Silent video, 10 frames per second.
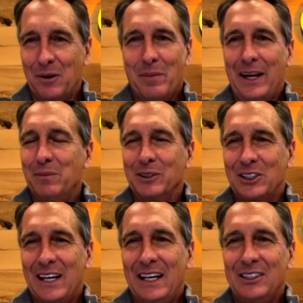made
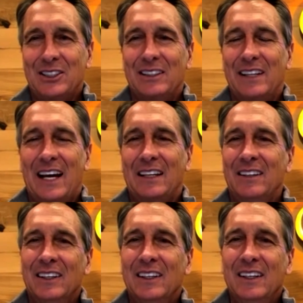mistakes in
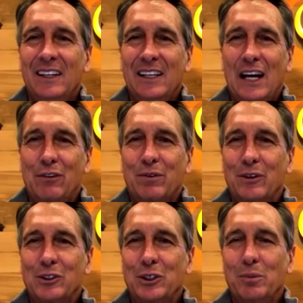that
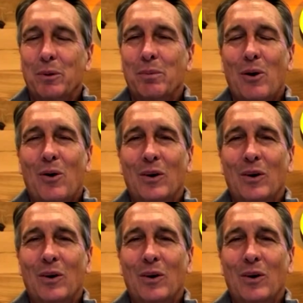first Super Bowl.